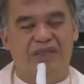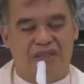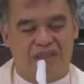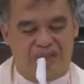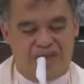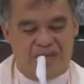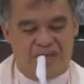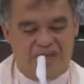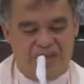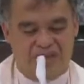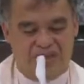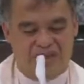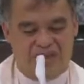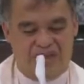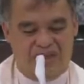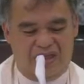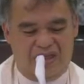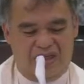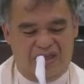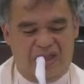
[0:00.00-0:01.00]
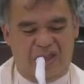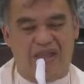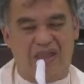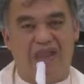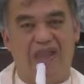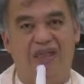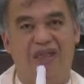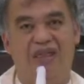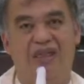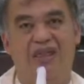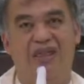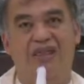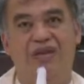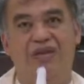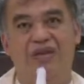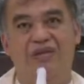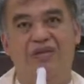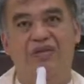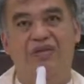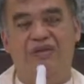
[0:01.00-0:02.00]
this mystery,
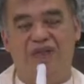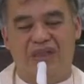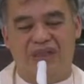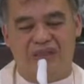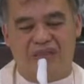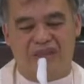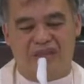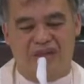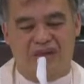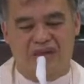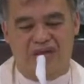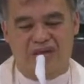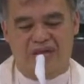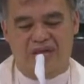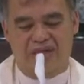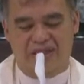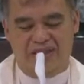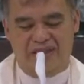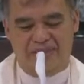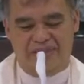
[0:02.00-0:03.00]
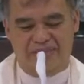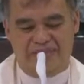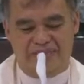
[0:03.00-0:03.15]
through His glory.